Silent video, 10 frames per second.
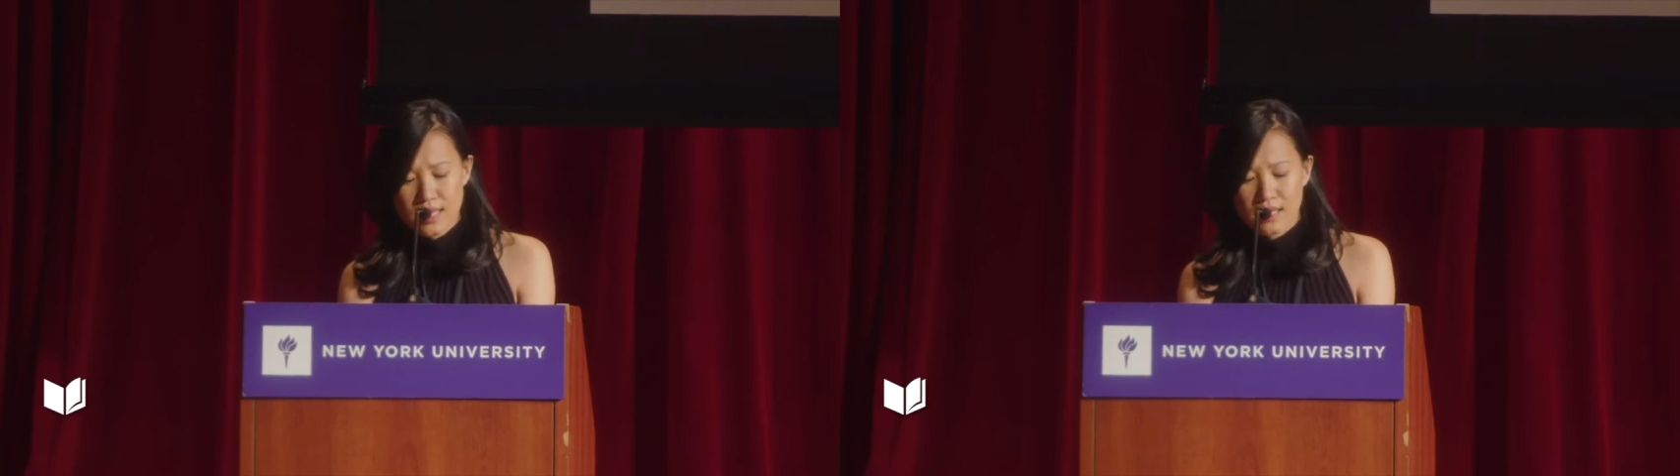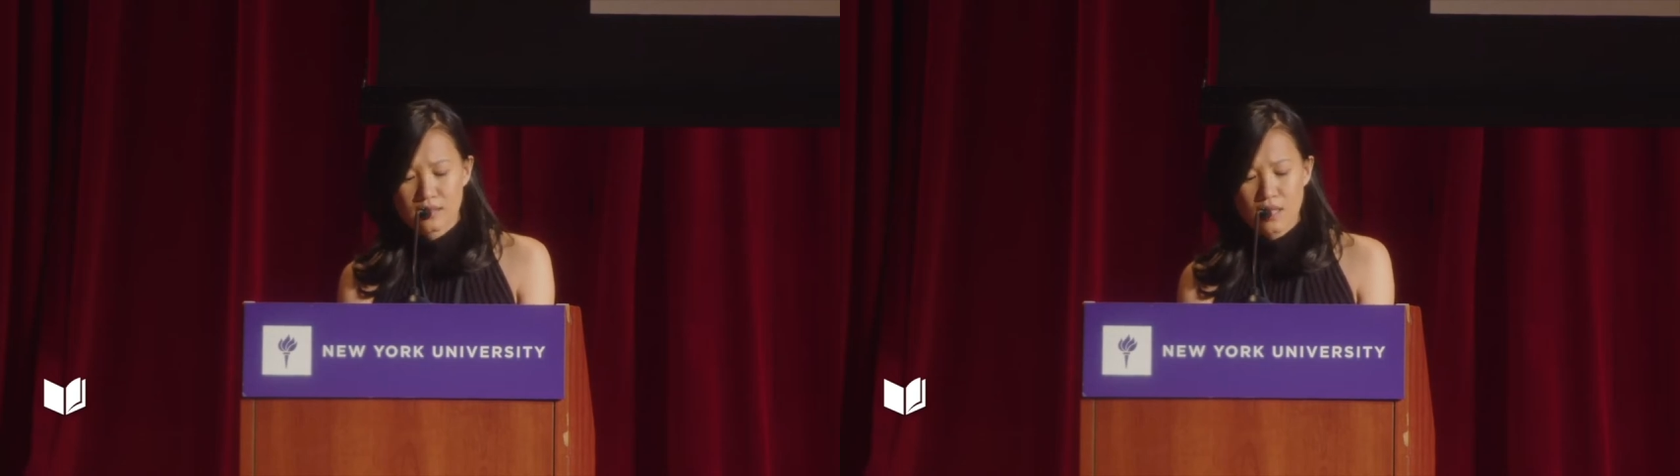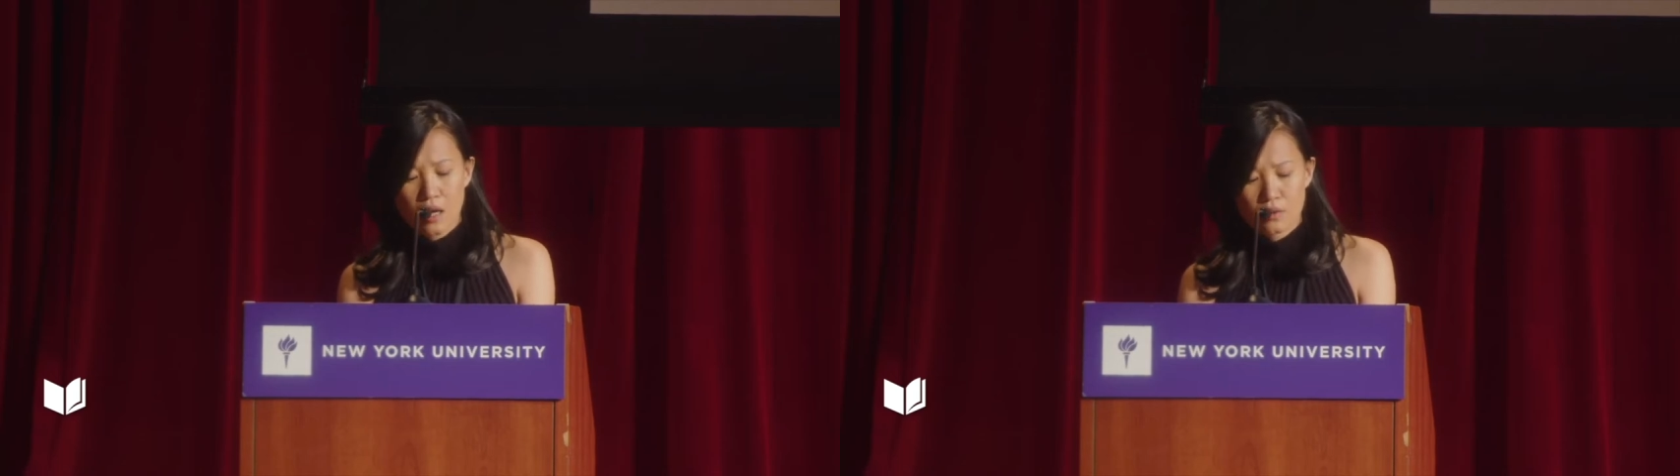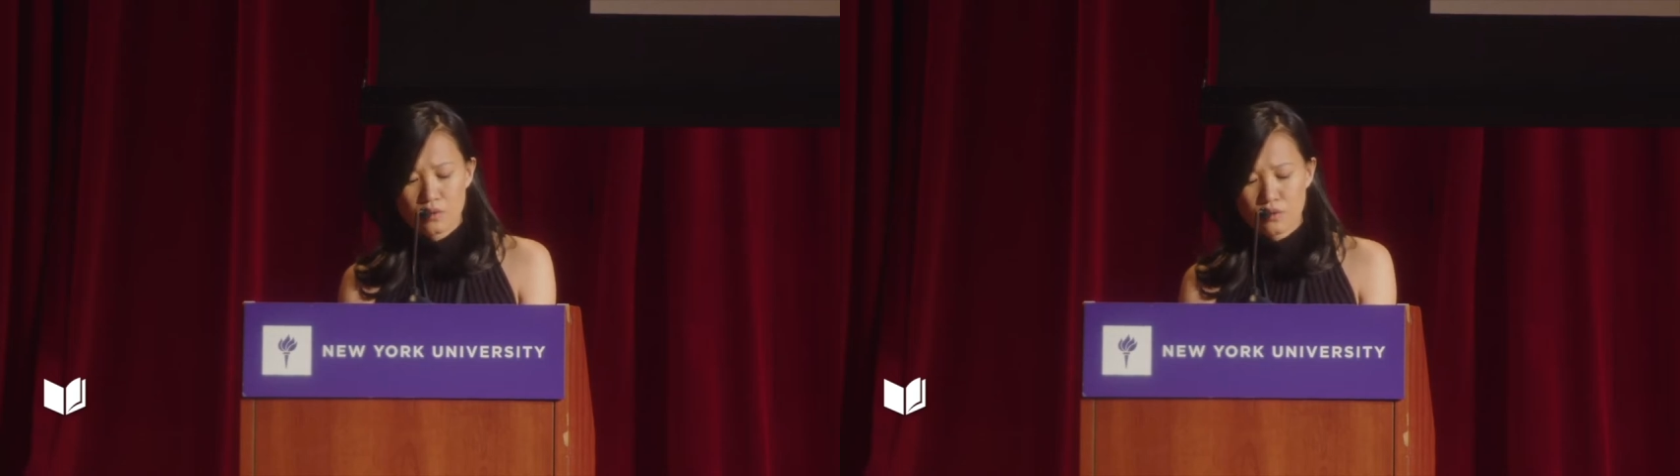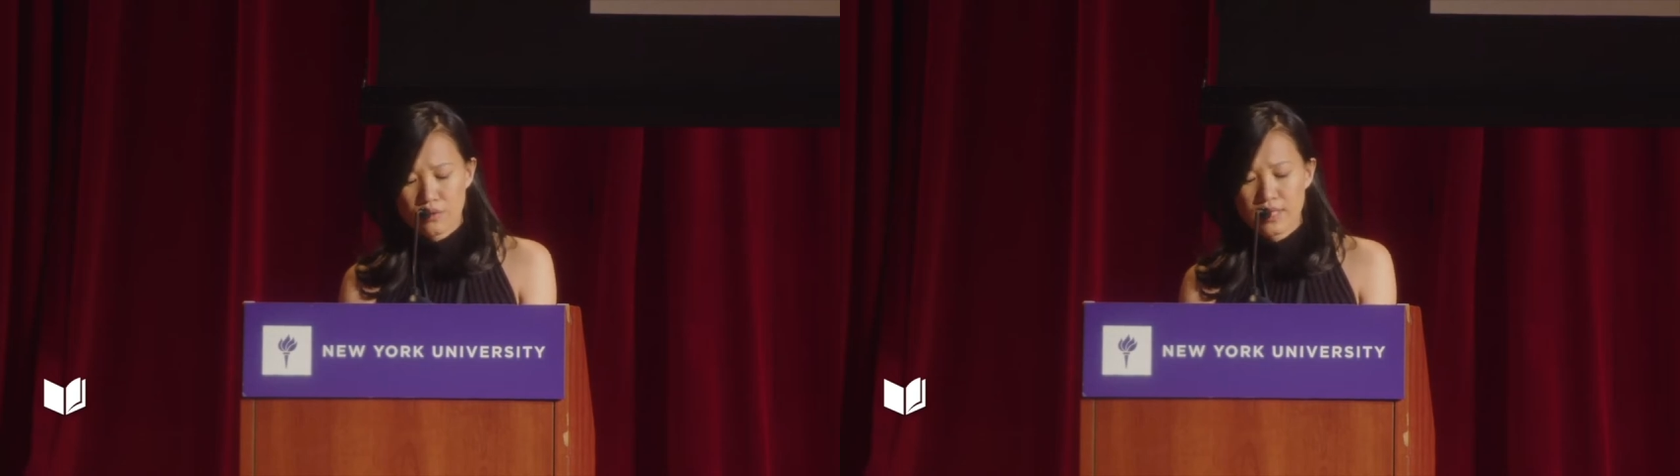and tongue
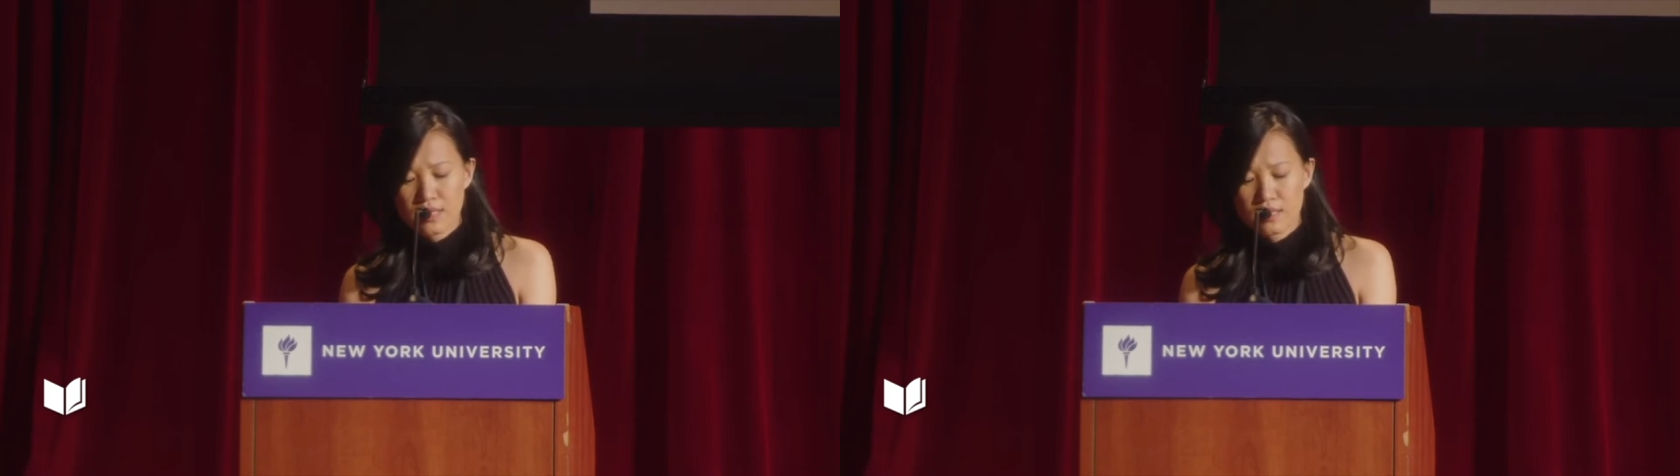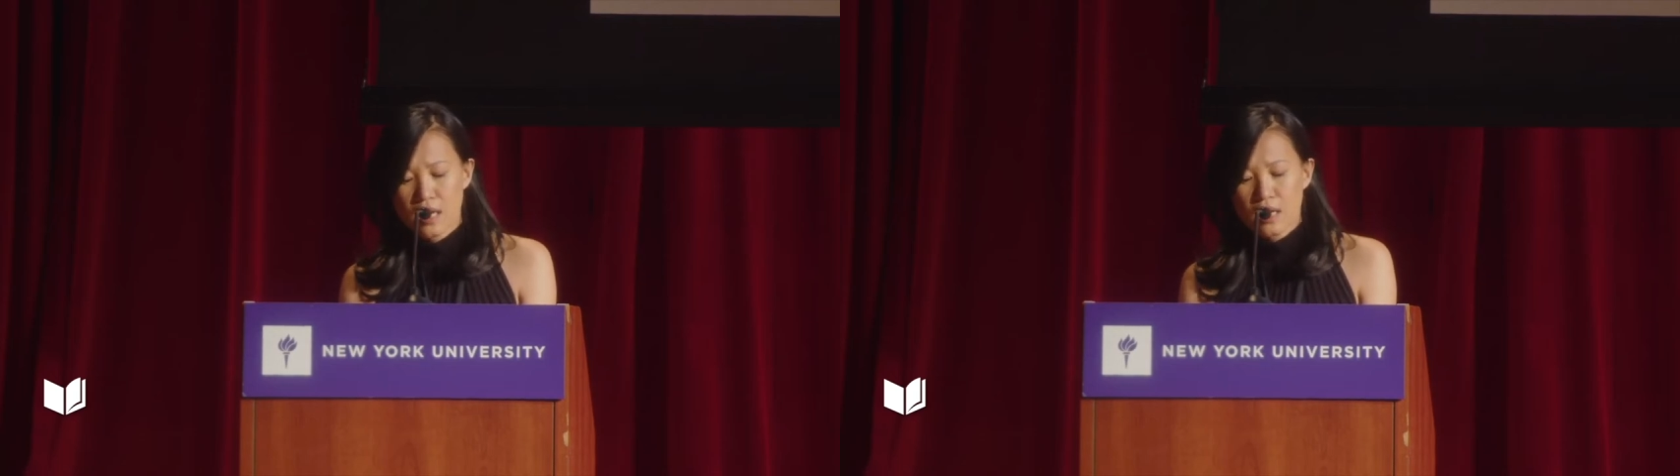trees